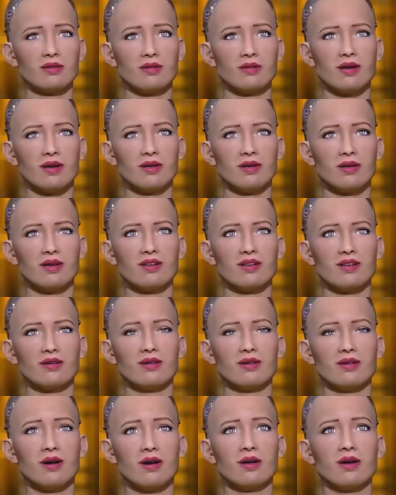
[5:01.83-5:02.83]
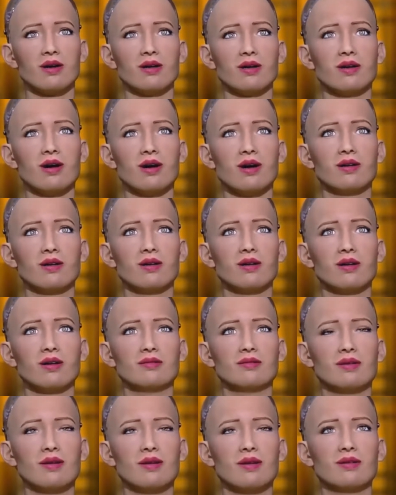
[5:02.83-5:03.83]
not just because he is great at
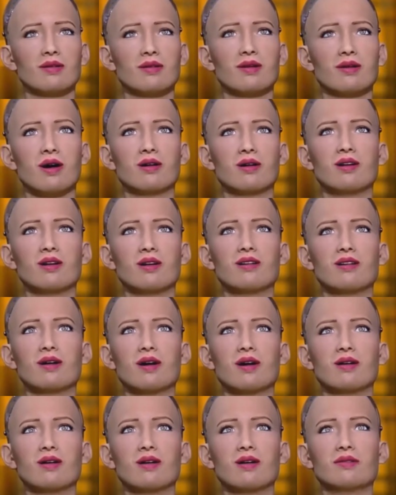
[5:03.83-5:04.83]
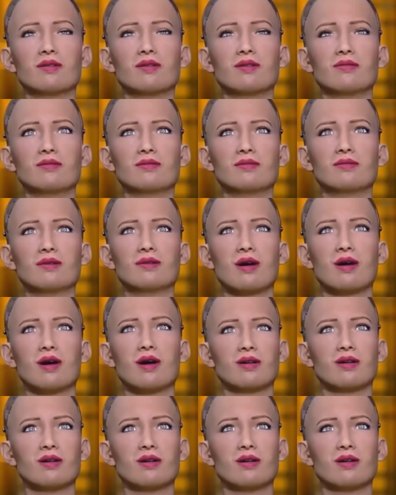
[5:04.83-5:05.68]
soccer, but because he is a humble,